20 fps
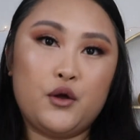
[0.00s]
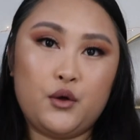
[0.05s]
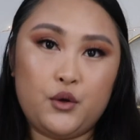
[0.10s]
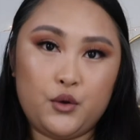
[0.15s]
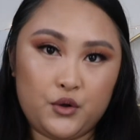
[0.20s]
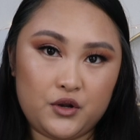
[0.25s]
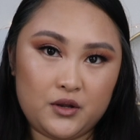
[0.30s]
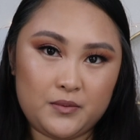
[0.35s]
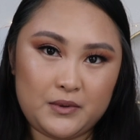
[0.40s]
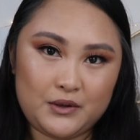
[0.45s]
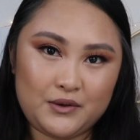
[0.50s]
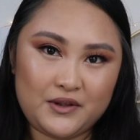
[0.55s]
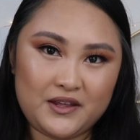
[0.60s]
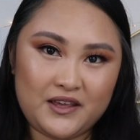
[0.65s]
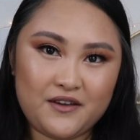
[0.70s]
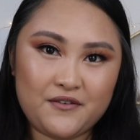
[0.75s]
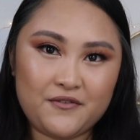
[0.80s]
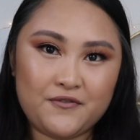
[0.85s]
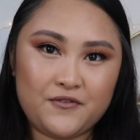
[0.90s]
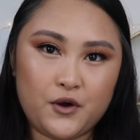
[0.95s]
Huda
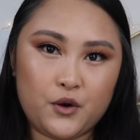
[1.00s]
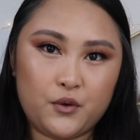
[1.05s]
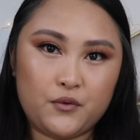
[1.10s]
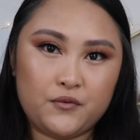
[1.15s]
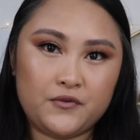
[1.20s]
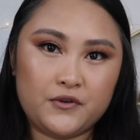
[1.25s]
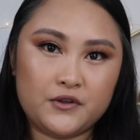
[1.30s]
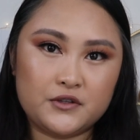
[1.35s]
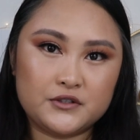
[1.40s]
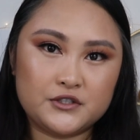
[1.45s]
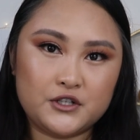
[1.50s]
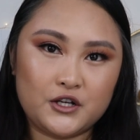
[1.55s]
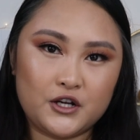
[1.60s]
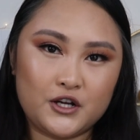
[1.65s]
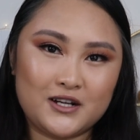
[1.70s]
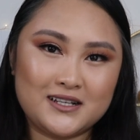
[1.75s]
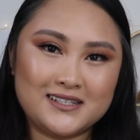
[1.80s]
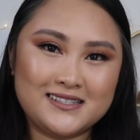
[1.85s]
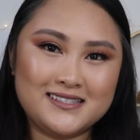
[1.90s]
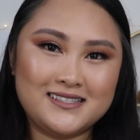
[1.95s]
Beauty Faux
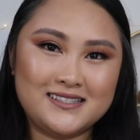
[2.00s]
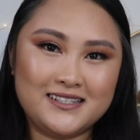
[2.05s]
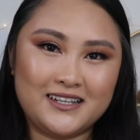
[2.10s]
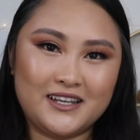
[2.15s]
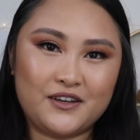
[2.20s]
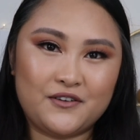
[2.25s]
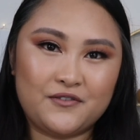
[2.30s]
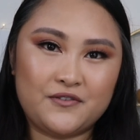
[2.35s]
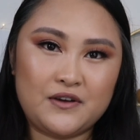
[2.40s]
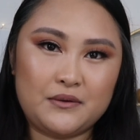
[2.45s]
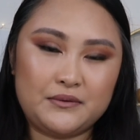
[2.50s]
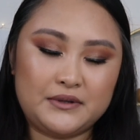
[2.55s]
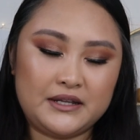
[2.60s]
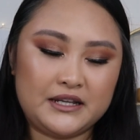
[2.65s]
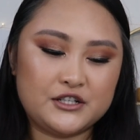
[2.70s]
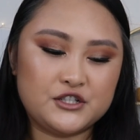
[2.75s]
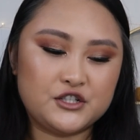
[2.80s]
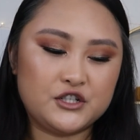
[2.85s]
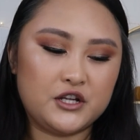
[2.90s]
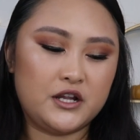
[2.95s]
Filter Stick
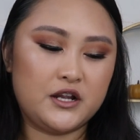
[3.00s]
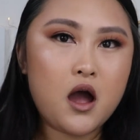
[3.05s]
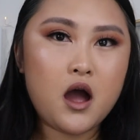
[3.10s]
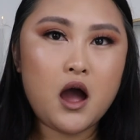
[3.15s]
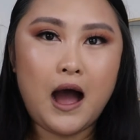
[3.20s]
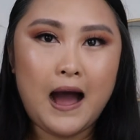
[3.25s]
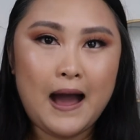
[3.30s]
Foundation.